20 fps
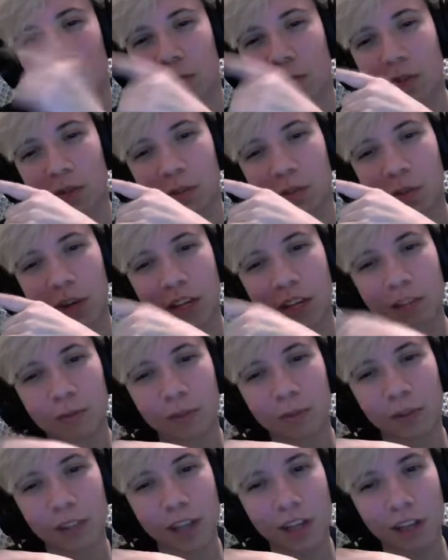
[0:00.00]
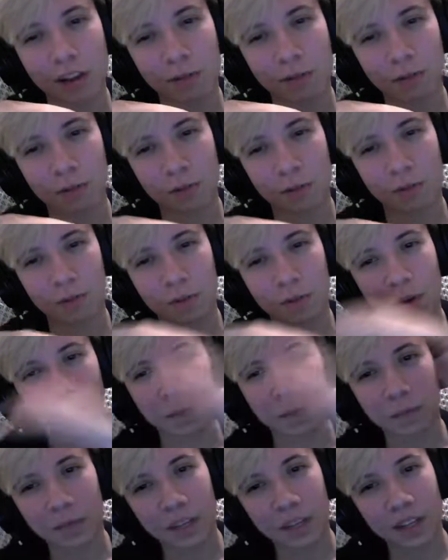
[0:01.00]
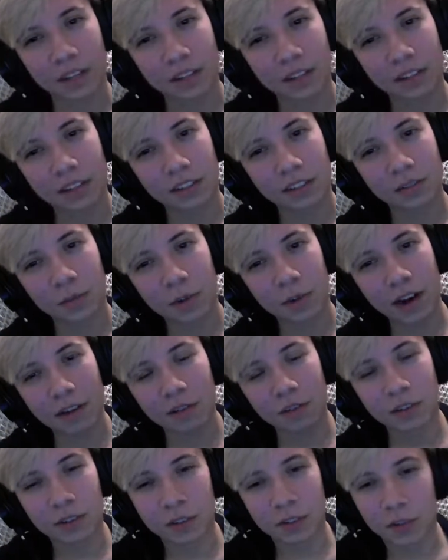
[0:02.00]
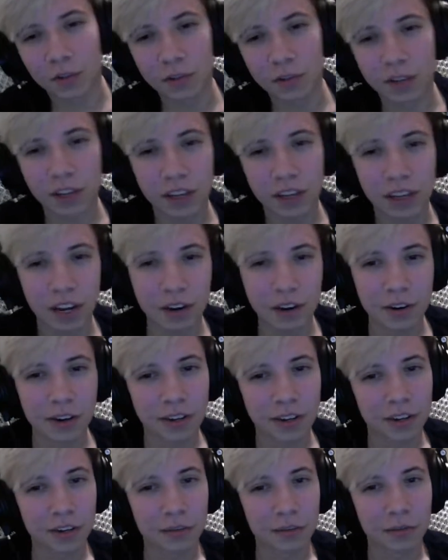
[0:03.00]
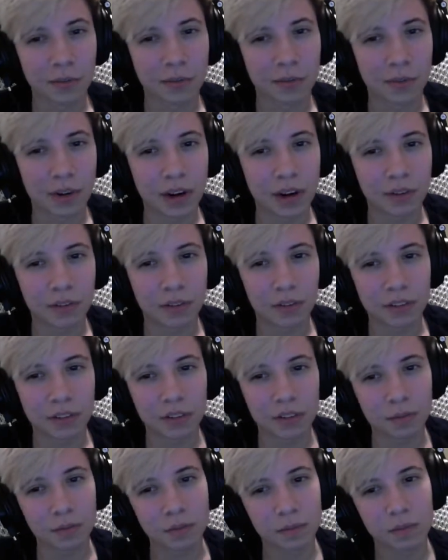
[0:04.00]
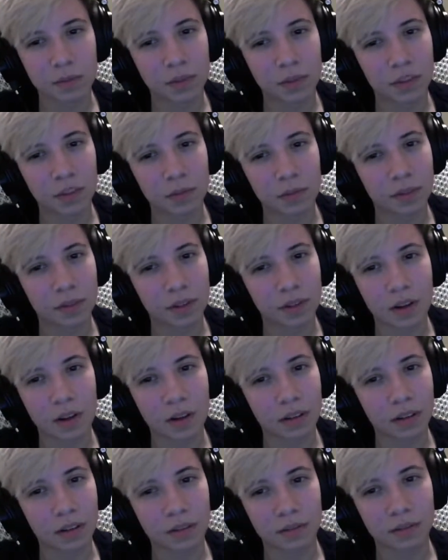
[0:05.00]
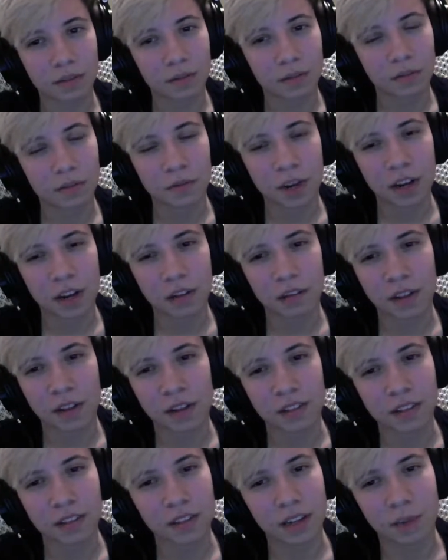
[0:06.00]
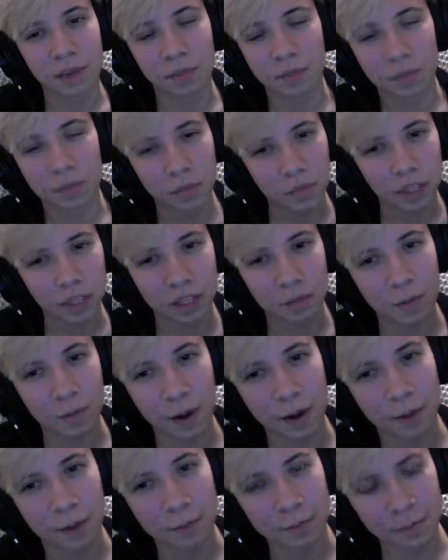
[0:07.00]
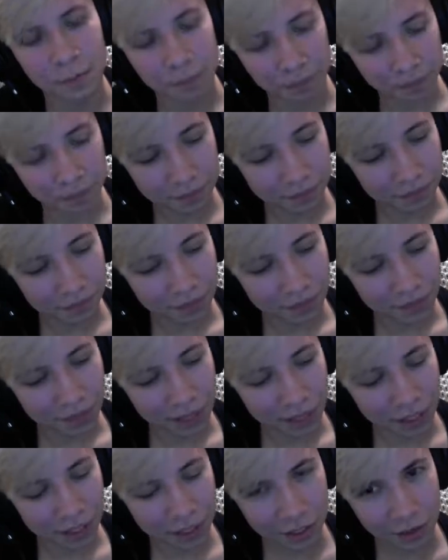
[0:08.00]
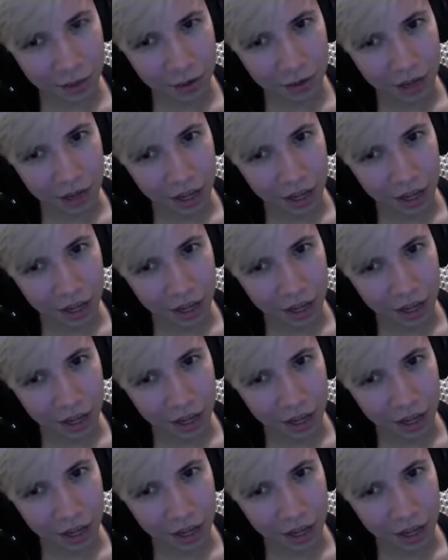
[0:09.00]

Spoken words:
place where Xehanort was from. This is whatever, Dol Kakarin or whatever, some stupid long Final Fantasy name. Doesn't matter. So